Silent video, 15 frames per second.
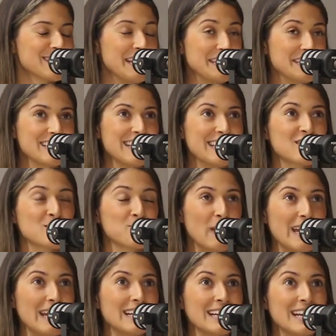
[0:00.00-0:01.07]
it's
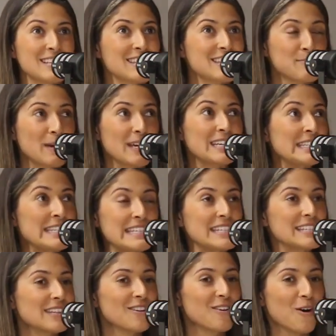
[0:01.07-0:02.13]
been
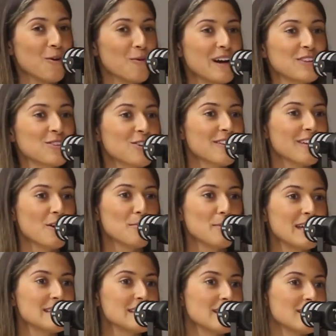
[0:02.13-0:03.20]
consistent the whole way through. They're
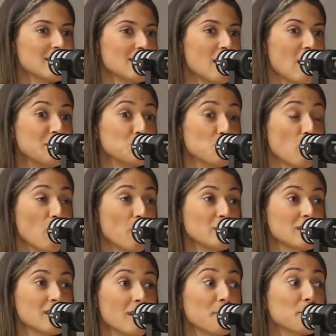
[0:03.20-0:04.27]
amazing, and I do owe it
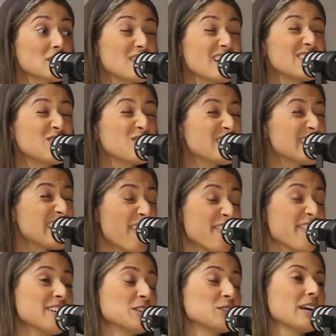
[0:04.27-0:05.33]
to them, because
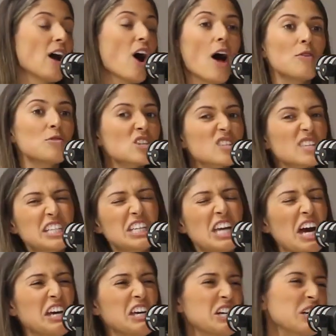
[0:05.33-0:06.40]
I was just like, no,
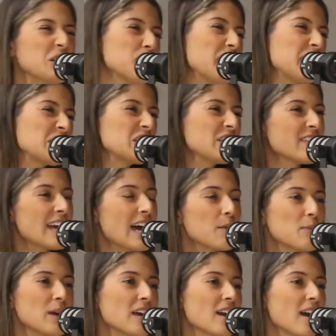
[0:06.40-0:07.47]
you're not going to make a living out of
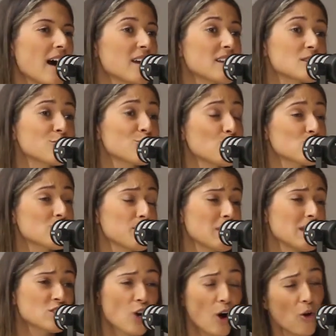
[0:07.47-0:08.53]
being an artist. Of course, I've
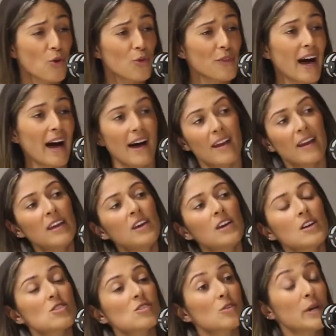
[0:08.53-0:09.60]
been told that.
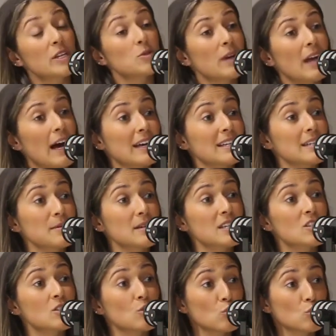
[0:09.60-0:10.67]
Sort of went to an academic
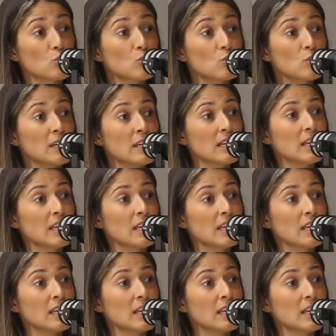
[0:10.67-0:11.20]
school,